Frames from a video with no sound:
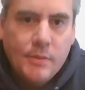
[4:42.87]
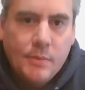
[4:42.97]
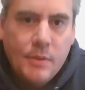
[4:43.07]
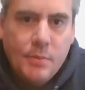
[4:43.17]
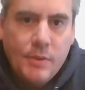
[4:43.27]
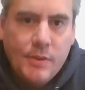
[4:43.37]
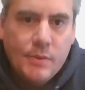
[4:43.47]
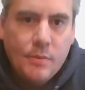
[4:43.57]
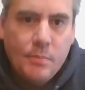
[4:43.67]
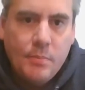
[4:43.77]
So when you put
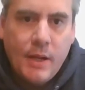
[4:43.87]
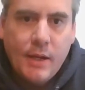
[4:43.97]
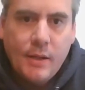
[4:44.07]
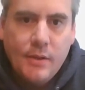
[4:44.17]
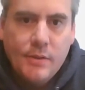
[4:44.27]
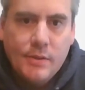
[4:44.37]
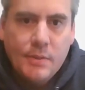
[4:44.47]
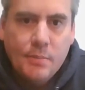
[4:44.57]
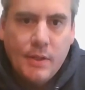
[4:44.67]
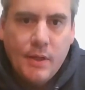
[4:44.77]
this one back, you just
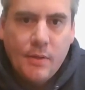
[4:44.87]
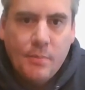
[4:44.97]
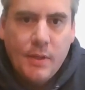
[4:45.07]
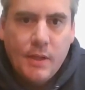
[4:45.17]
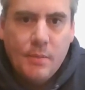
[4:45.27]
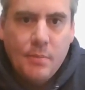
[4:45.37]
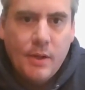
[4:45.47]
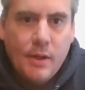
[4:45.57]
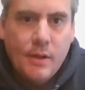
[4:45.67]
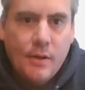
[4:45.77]
simply held a pinky
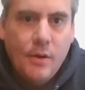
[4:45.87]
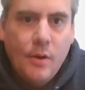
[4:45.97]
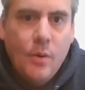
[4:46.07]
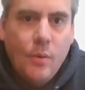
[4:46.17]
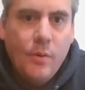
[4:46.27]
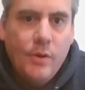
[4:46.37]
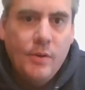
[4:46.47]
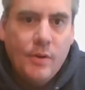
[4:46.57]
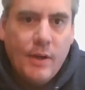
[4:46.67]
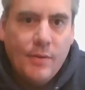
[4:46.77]
break here. Or
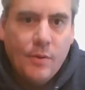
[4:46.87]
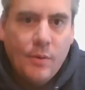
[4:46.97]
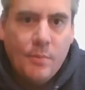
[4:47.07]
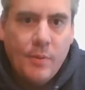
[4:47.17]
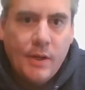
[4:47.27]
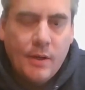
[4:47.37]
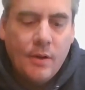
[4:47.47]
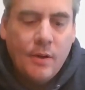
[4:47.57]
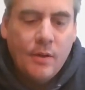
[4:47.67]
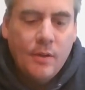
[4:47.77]
you don't have to hold a break at
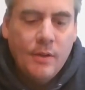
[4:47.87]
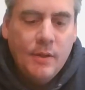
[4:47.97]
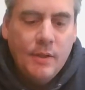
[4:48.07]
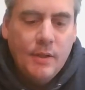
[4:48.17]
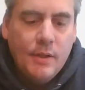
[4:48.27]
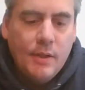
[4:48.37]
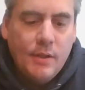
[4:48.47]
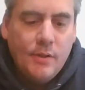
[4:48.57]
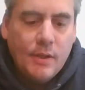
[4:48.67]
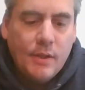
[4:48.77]
all.
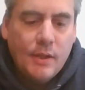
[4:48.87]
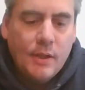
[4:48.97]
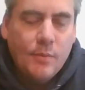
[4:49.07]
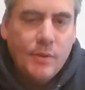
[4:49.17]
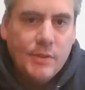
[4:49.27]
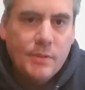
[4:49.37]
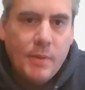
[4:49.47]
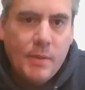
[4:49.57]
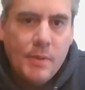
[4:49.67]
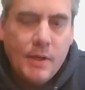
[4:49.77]
And you can get one
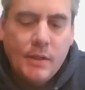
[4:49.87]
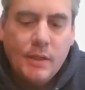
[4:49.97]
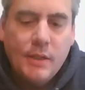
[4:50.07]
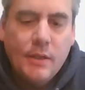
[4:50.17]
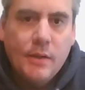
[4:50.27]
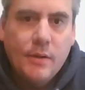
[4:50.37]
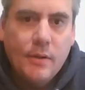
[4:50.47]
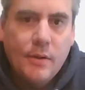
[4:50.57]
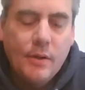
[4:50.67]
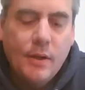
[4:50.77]
just by buckling here.
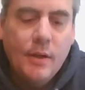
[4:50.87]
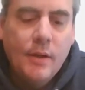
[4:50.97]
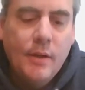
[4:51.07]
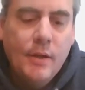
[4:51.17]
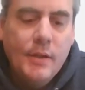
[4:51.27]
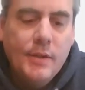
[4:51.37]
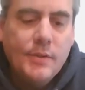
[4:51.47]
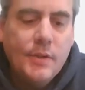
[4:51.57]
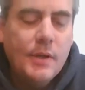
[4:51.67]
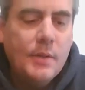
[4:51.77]
Okay?
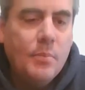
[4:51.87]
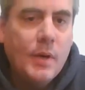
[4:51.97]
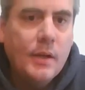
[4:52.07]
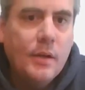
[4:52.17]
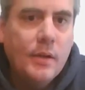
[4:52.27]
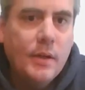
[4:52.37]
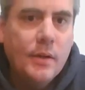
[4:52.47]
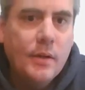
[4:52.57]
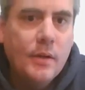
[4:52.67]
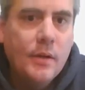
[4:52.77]
So you're going to buckle here.